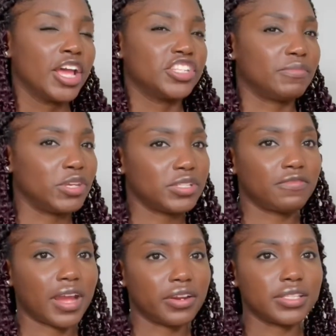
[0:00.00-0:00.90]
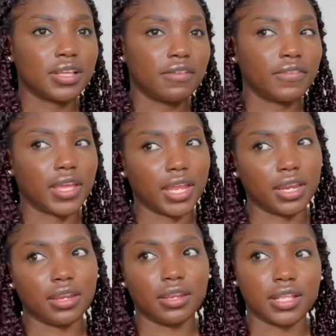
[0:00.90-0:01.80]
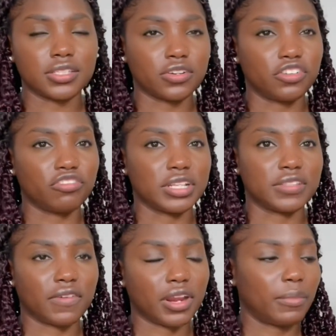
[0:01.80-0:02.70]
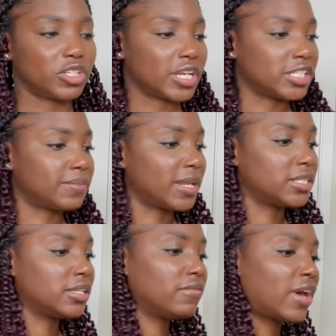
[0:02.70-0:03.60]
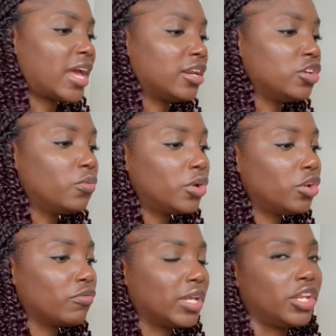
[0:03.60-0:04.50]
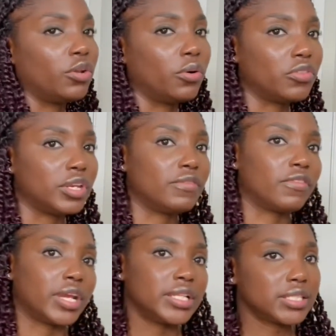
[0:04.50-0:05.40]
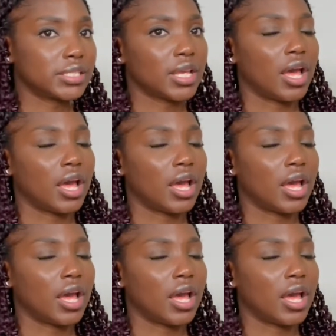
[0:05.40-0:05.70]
To beautify yourself in this country is very much expensive, and you wouldn't really know the difference